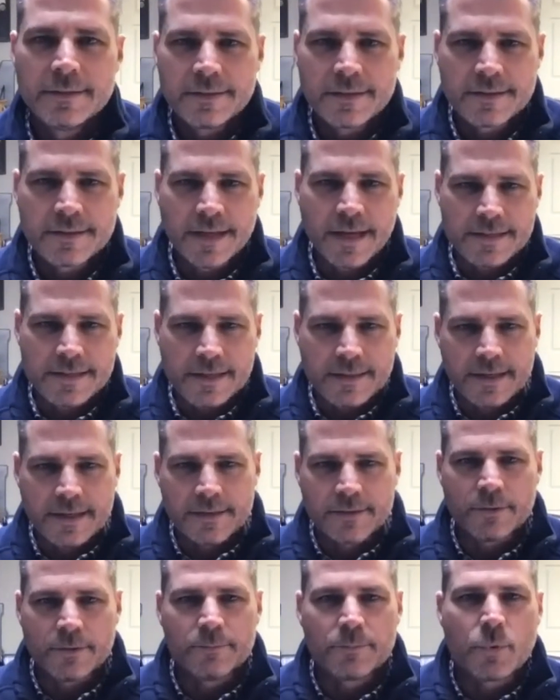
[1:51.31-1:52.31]
the things I
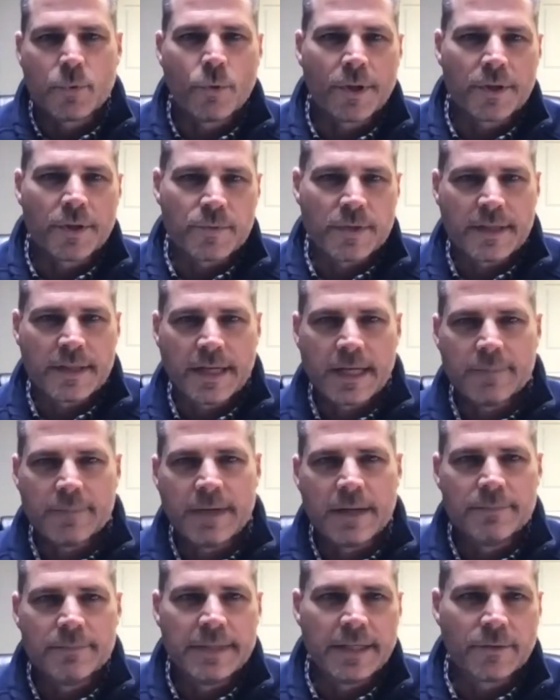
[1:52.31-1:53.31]
think that are important as we think
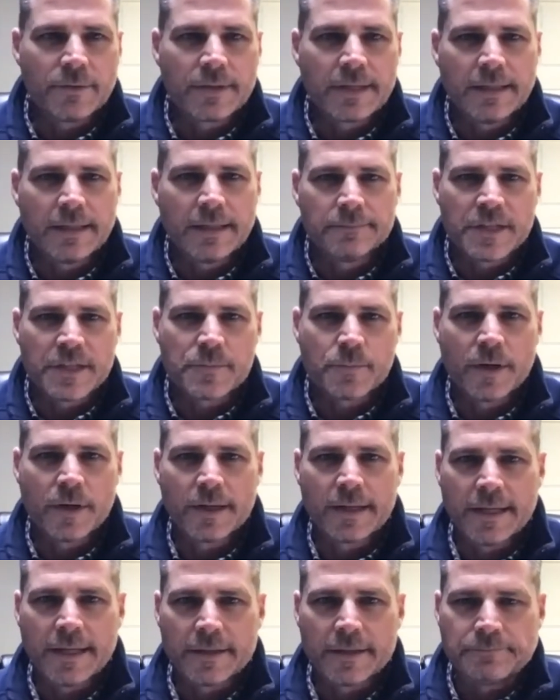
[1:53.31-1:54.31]
about men, okay? Let's pray
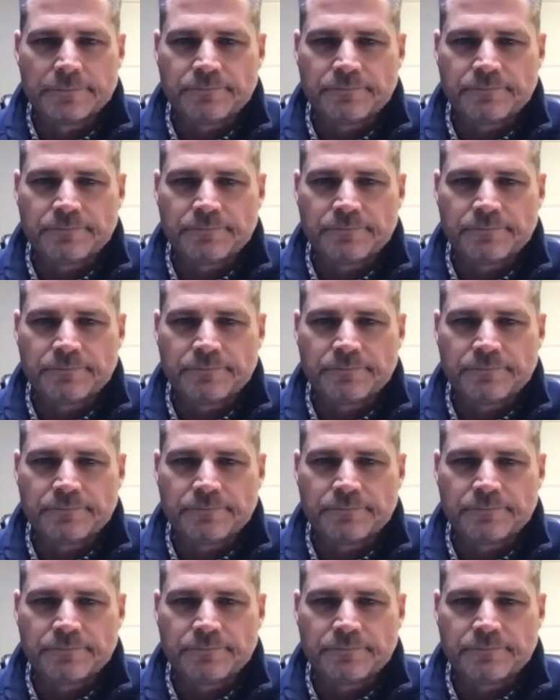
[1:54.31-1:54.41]
together.